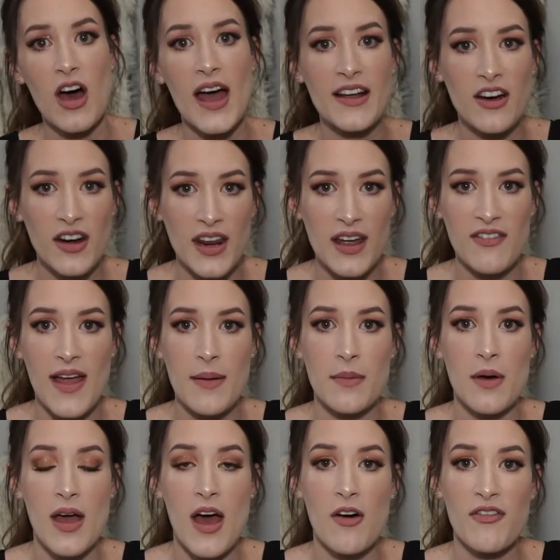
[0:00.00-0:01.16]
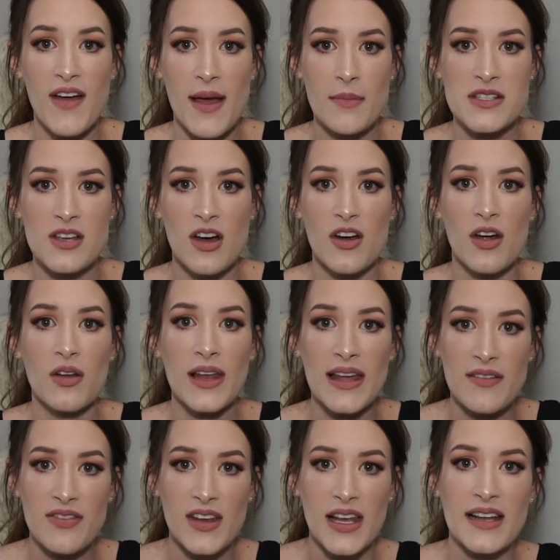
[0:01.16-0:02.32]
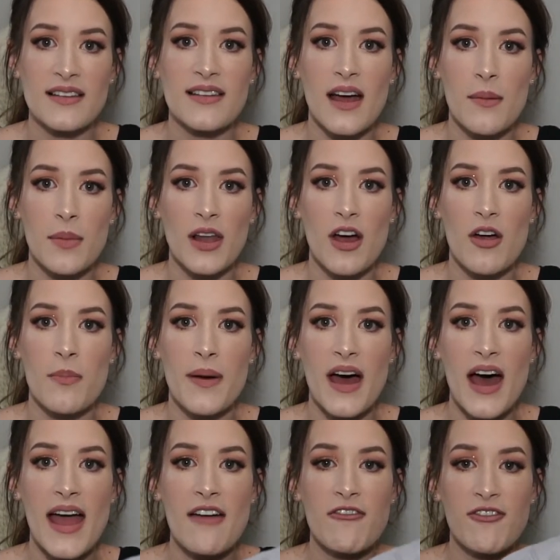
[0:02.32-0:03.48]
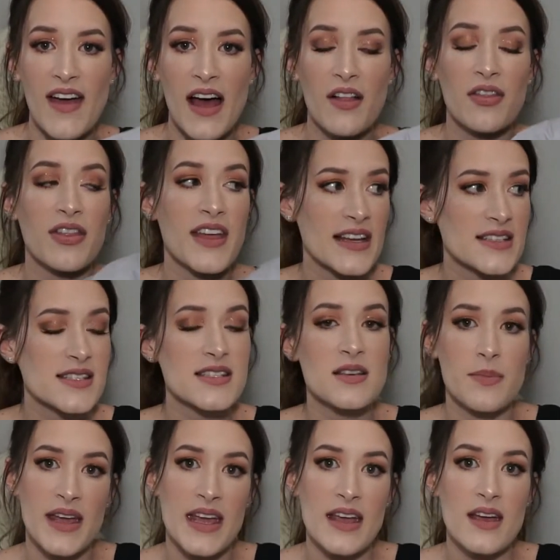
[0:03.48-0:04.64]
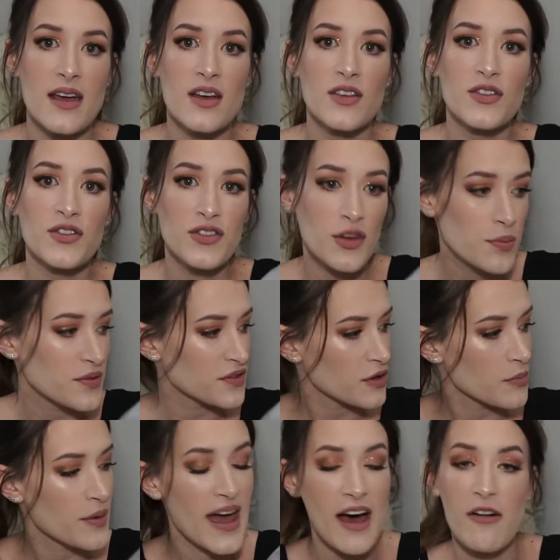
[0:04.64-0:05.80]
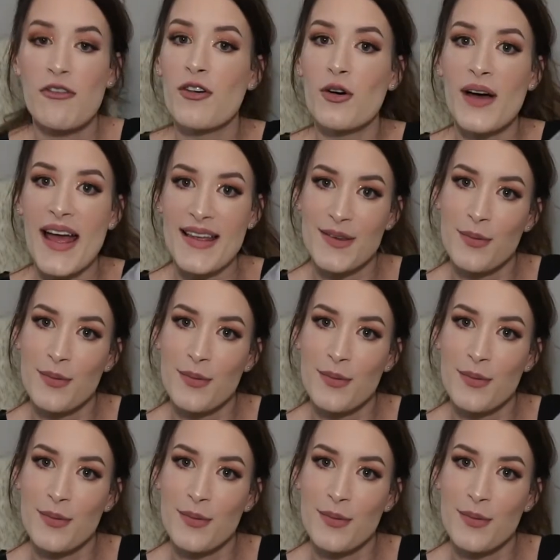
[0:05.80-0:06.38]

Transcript: got it off Amazon. I'll leave the link down below, but I have found these to be super helpful as